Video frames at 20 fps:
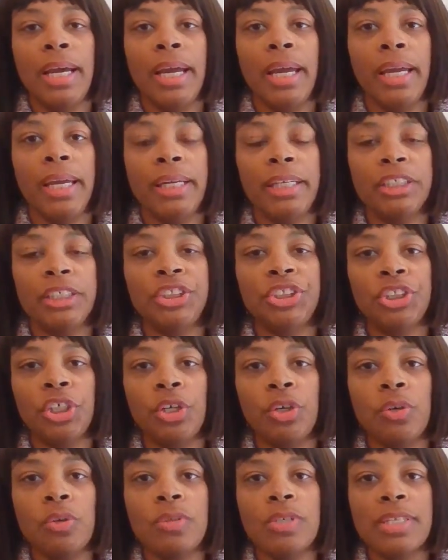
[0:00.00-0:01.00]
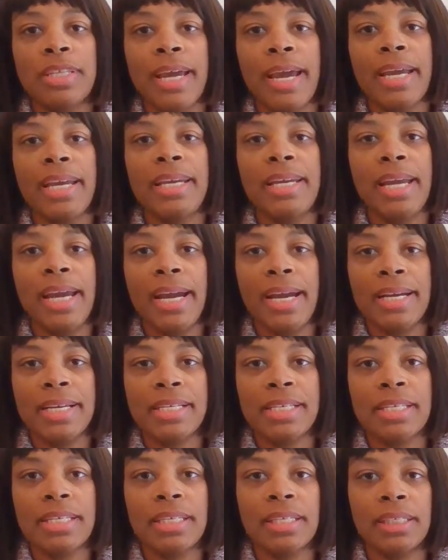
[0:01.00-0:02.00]
And it shows that he
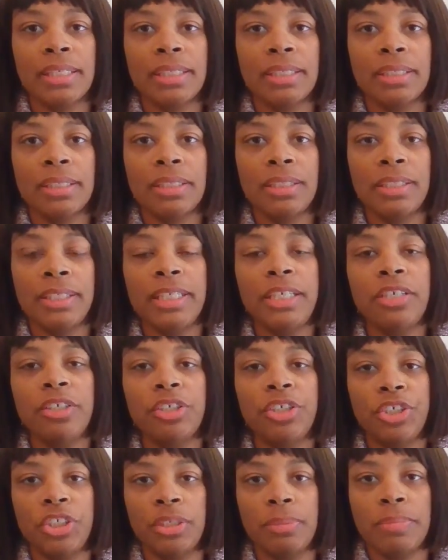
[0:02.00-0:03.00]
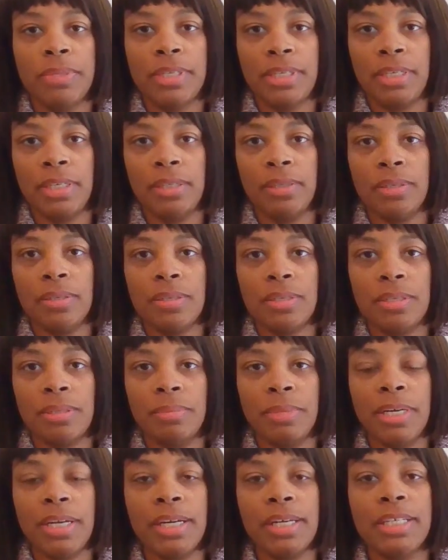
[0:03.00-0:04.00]
has leadership skills
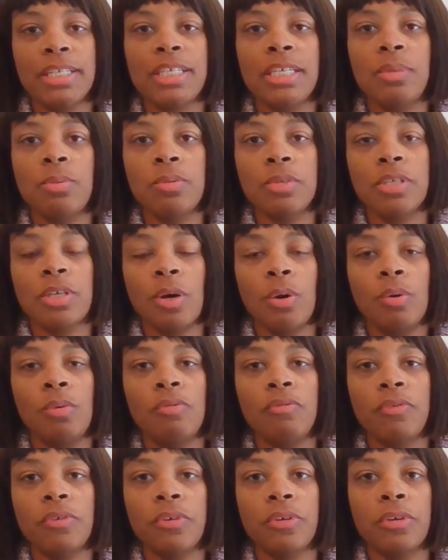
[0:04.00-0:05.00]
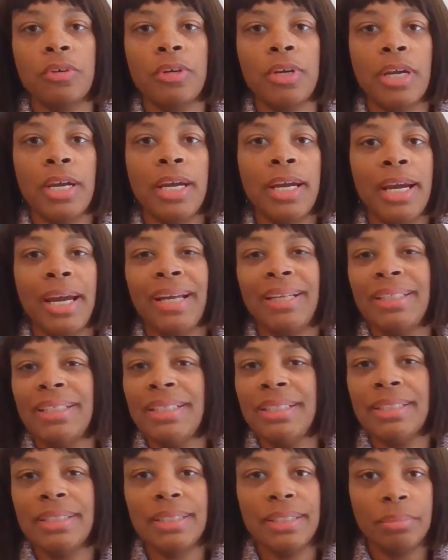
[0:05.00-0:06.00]
because he was over at
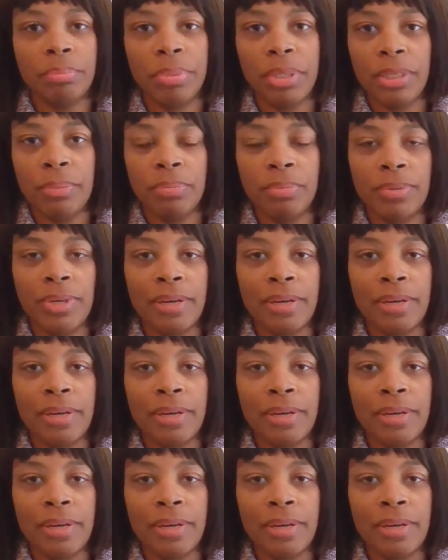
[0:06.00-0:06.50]
least ten people.